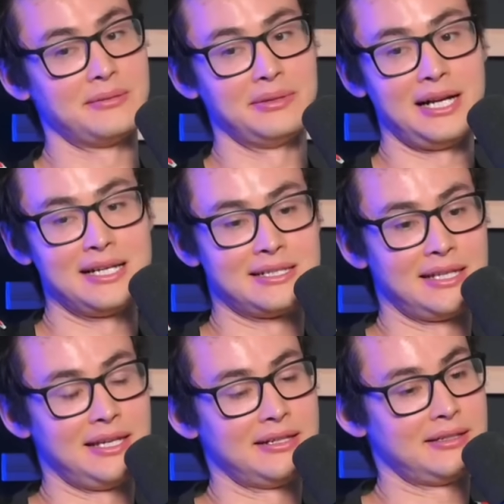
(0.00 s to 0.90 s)
been a blast,
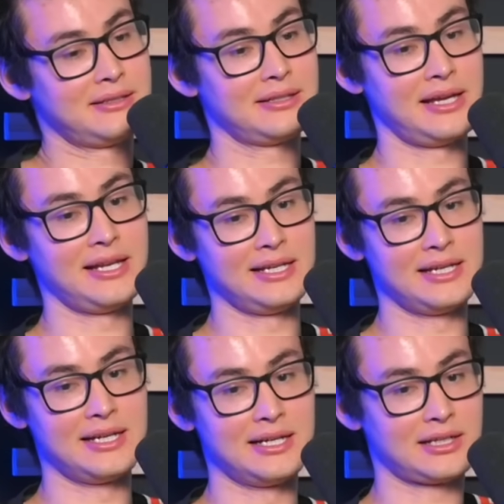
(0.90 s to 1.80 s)
Zain. Any
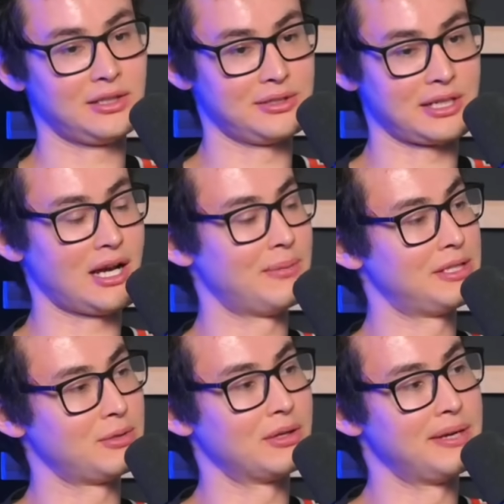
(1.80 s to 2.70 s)
uh, closing
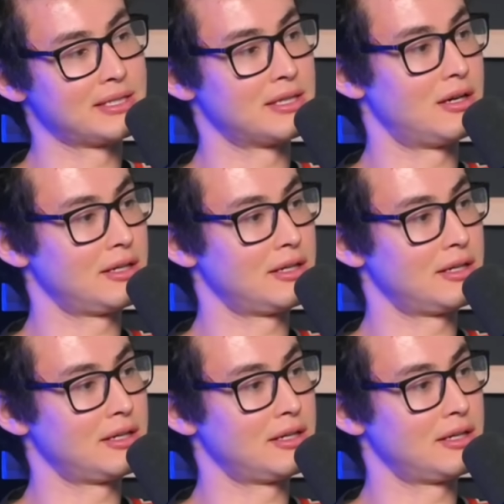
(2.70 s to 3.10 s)
comments you want to make to the